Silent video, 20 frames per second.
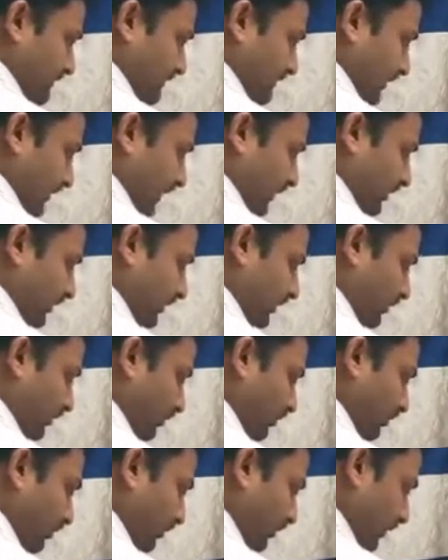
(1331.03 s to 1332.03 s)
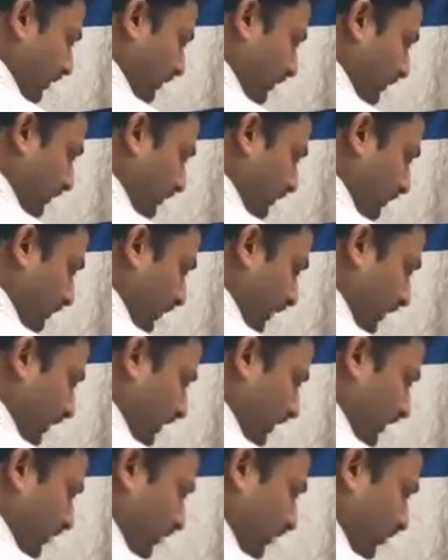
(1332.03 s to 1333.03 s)
and 0, so it will be
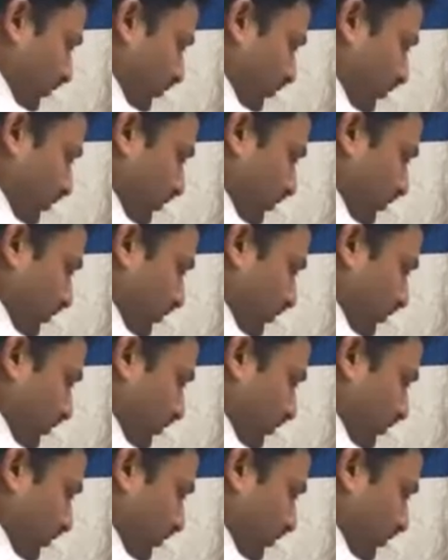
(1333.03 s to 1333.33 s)
minus 4.